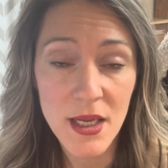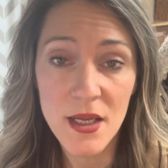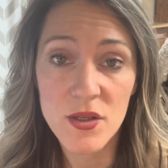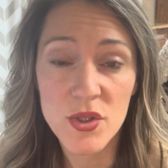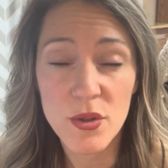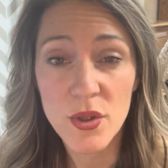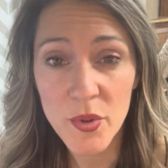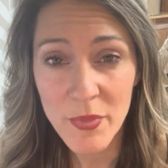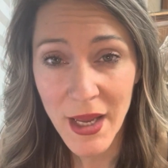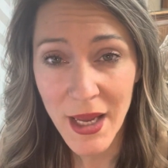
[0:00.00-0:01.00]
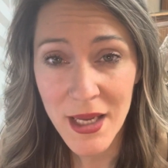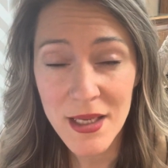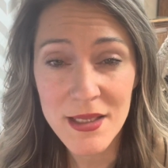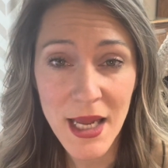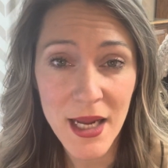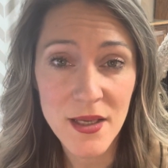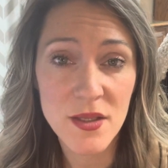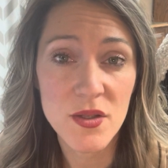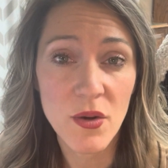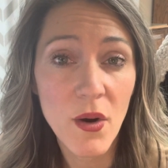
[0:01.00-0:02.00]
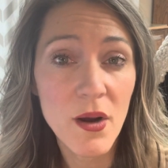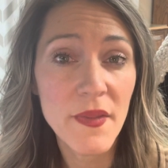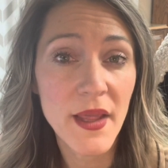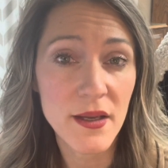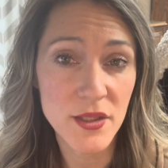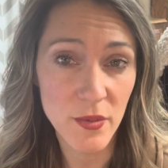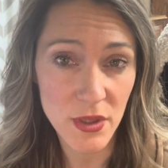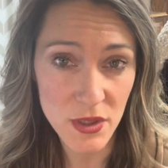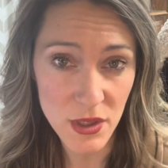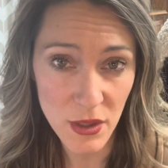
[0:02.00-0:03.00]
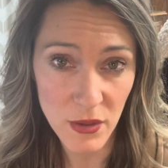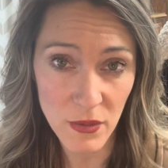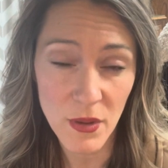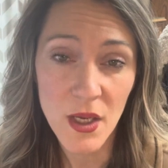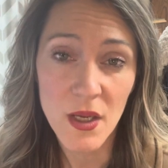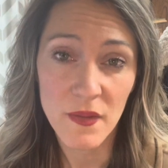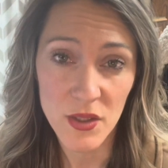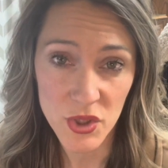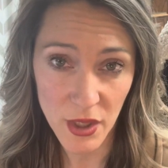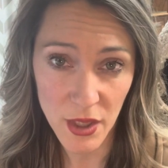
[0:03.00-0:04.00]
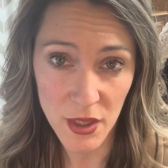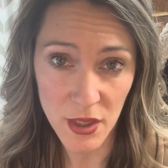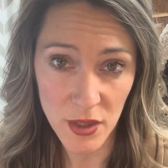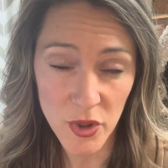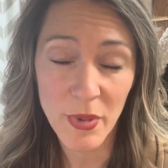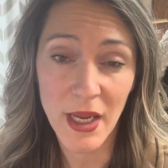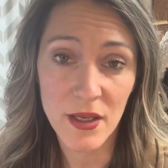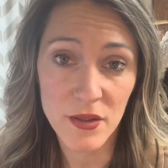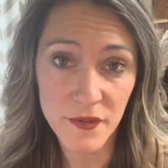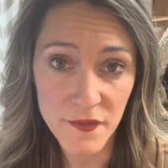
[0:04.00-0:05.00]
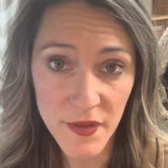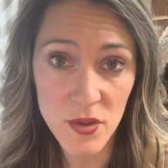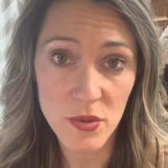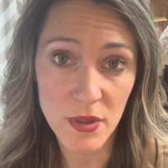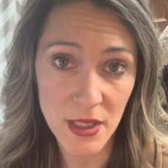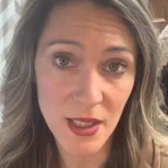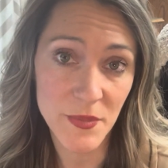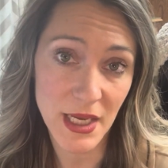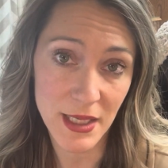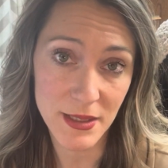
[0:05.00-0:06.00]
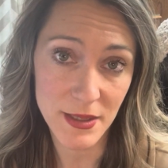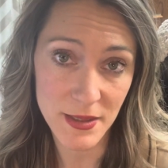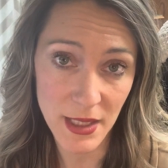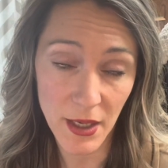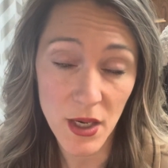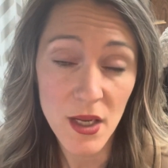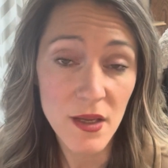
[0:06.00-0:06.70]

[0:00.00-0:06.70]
And so you're paying taxes on that W-2 that you're earning. You're paying your federal income taxes there.